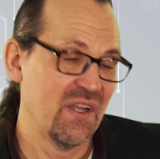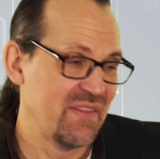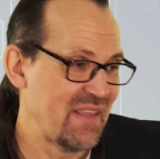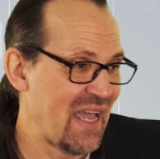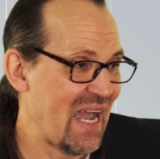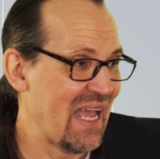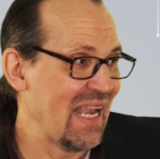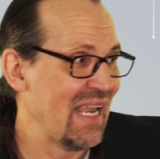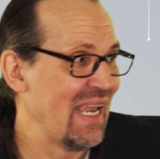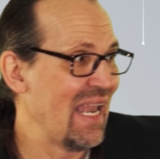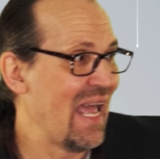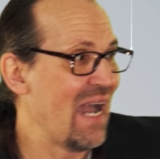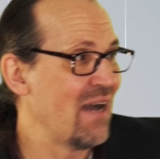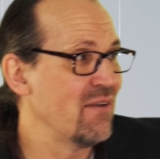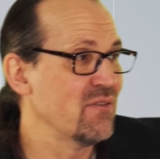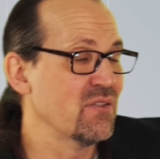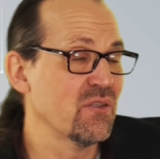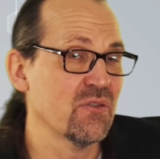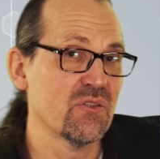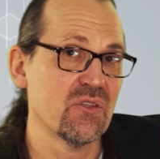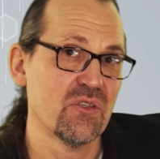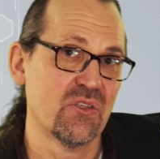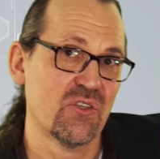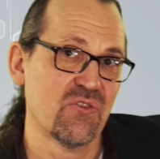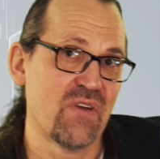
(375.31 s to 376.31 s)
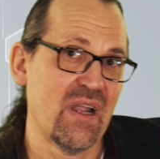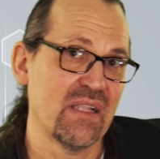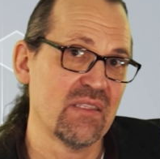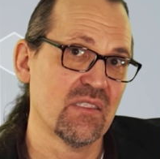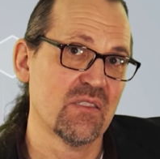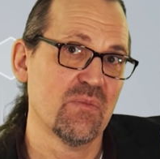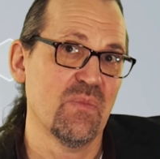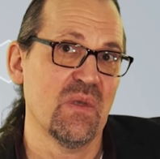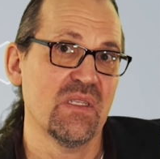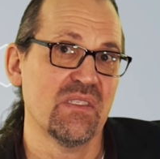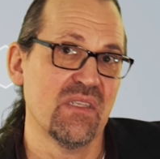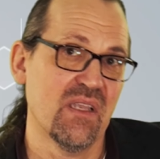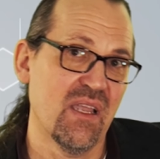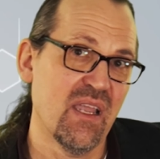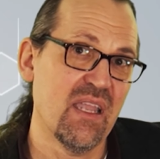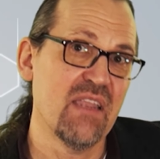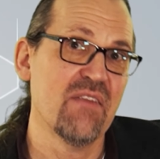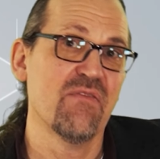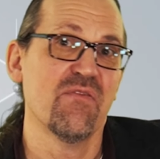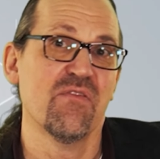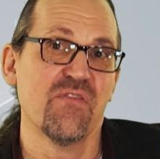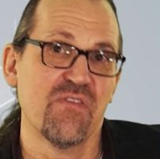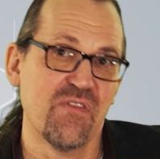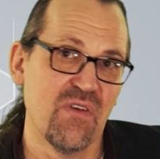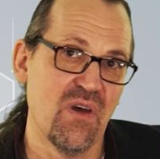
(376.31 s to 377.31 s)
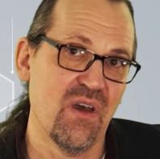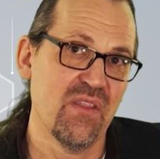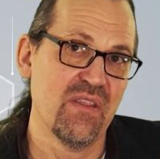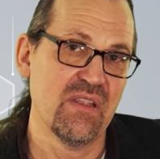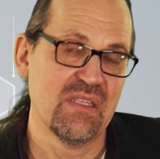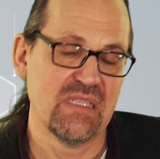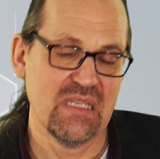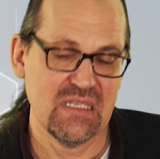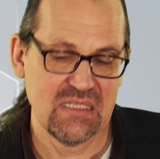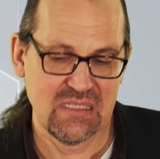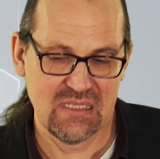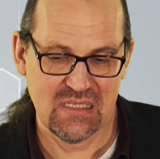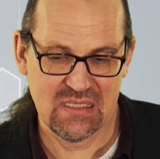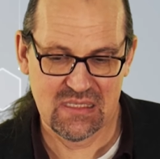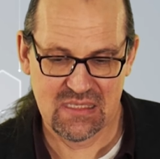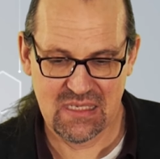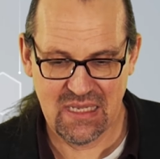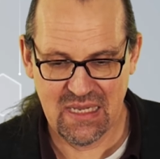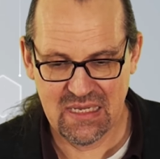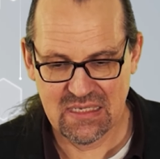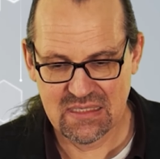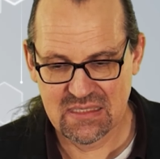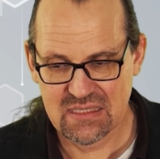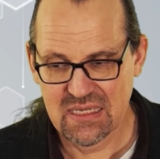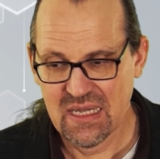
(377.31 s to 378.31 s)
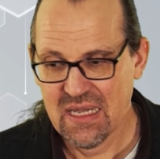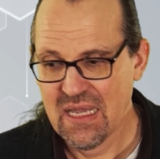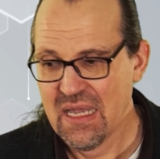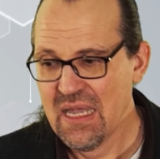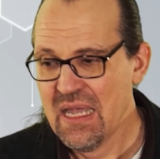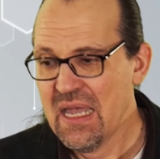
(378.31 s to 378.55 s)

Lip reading: and that allows you to transmit it even further distances.